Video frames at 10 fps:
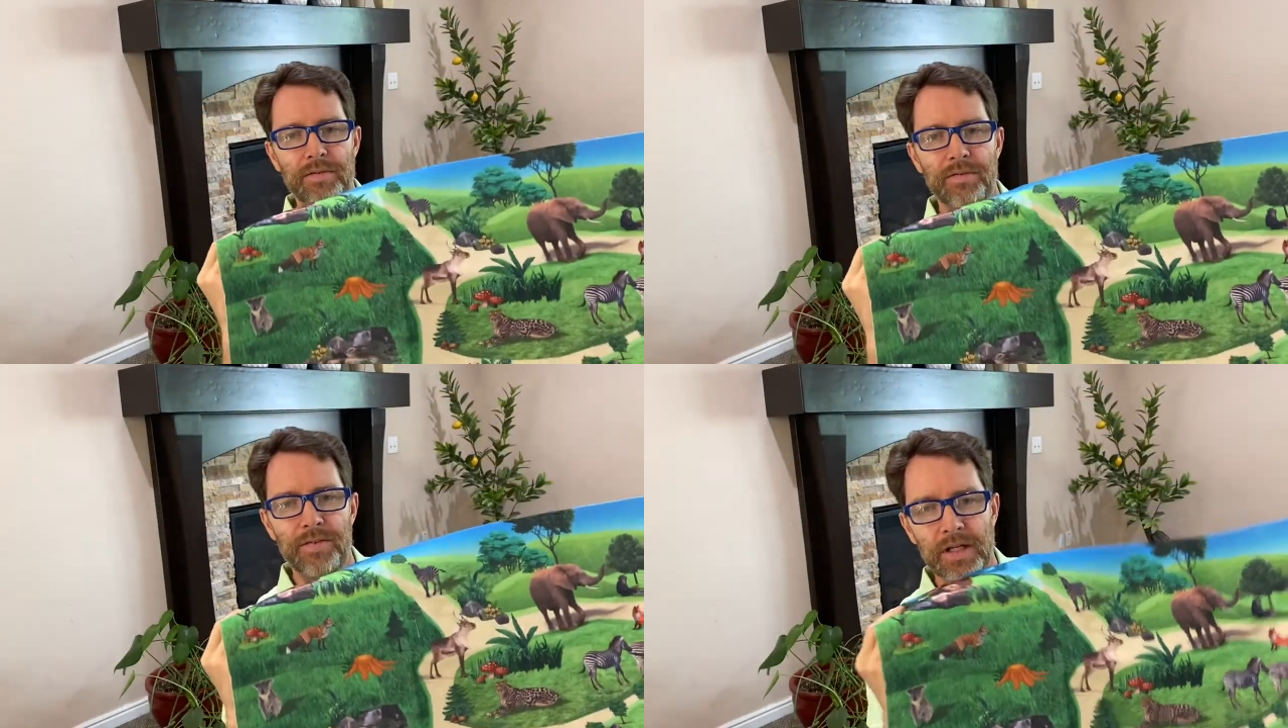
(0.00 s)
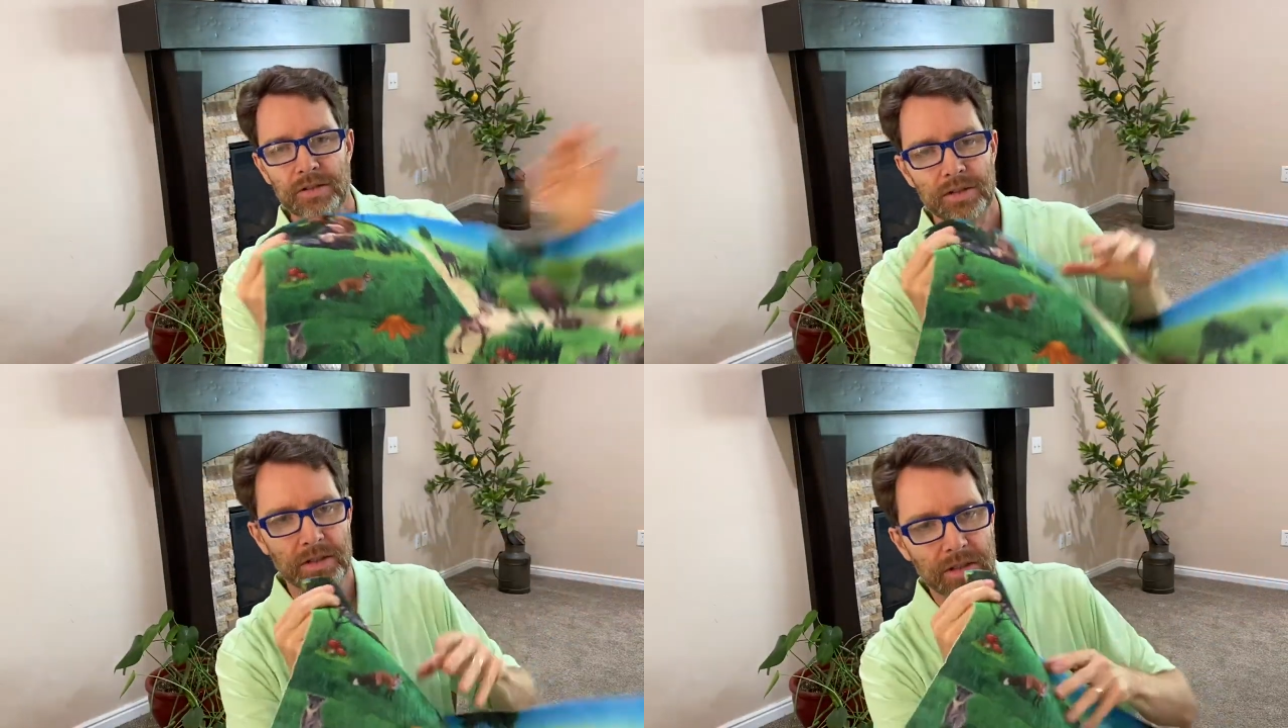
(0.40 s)

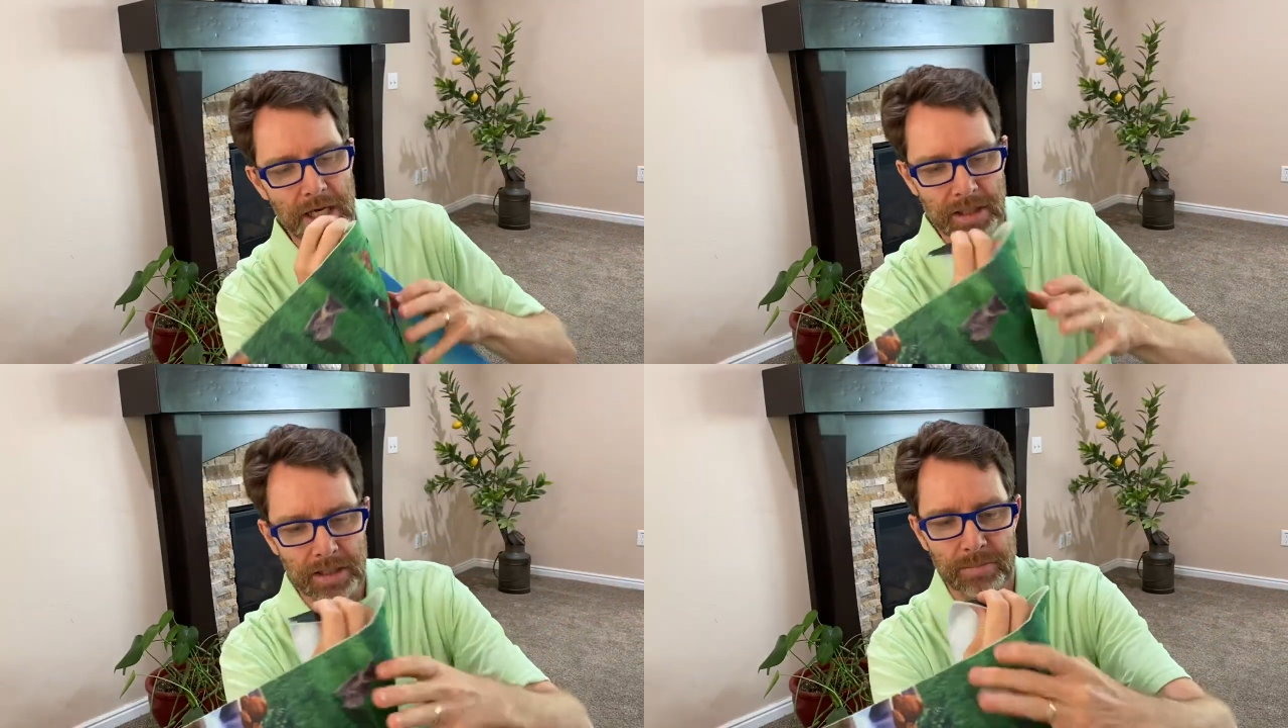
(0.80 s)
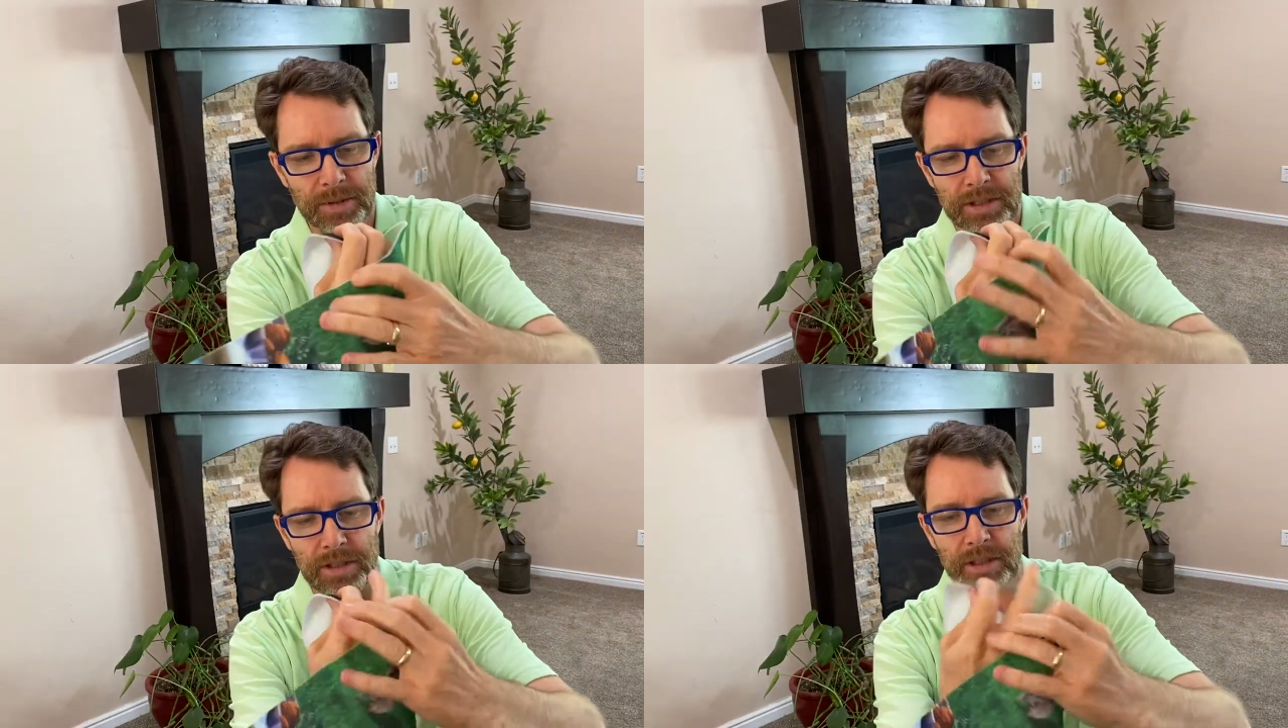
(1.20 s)
felt-like
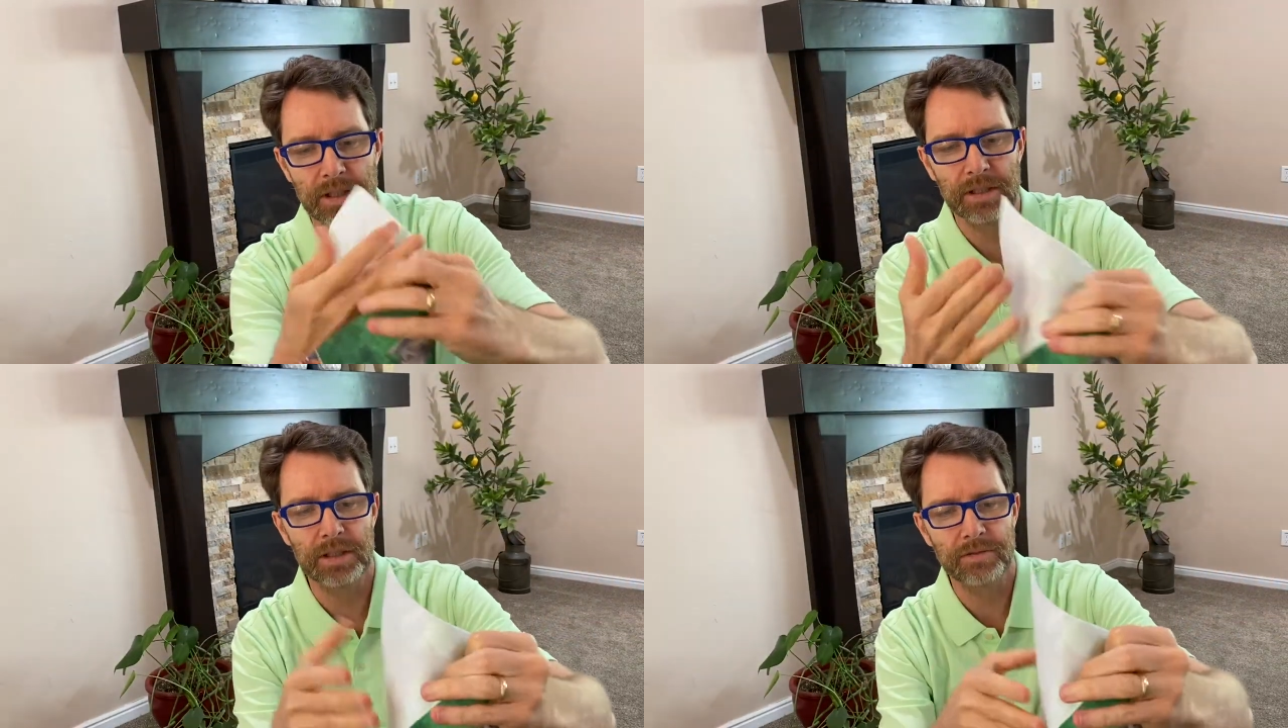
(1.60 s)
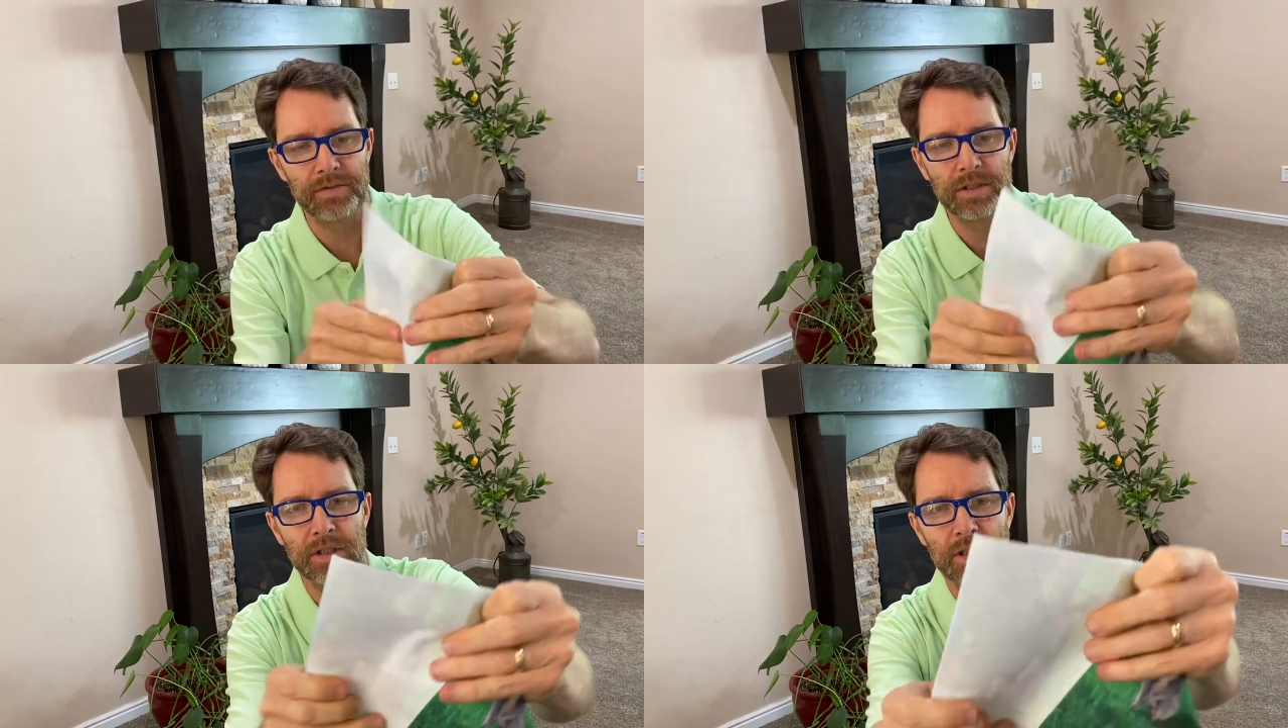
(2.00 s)
material. If
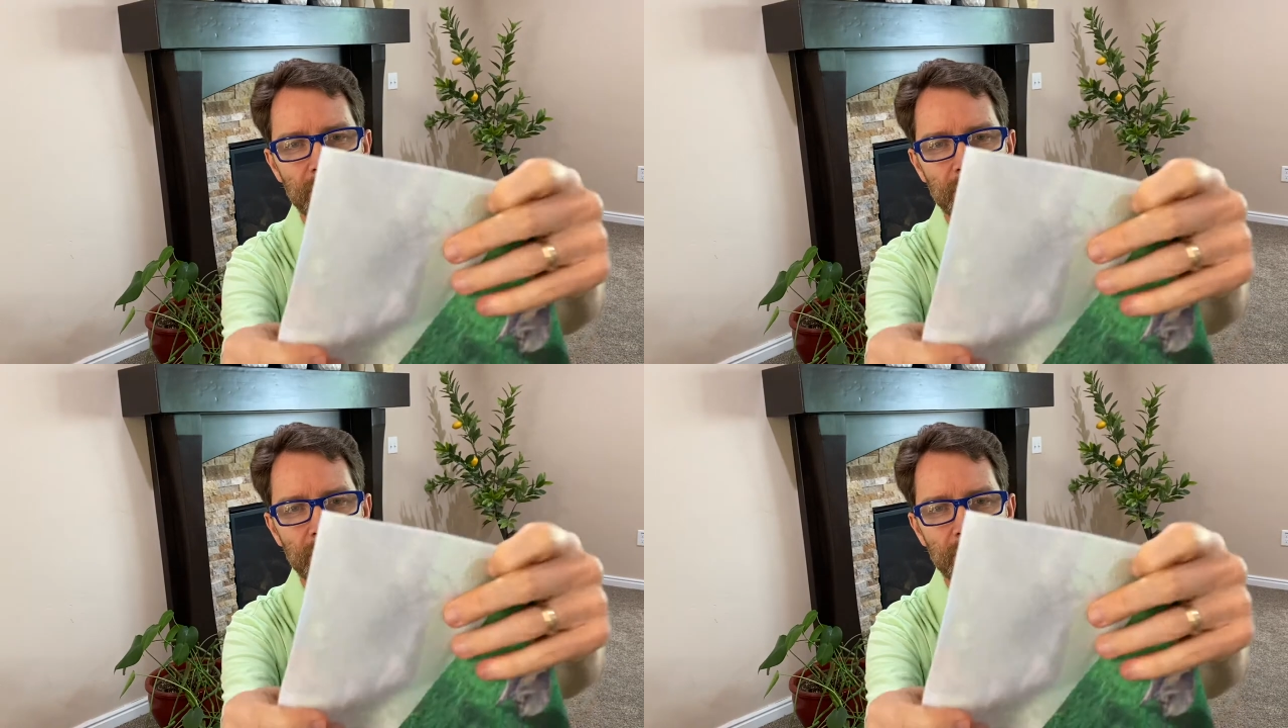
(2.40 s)
you look at the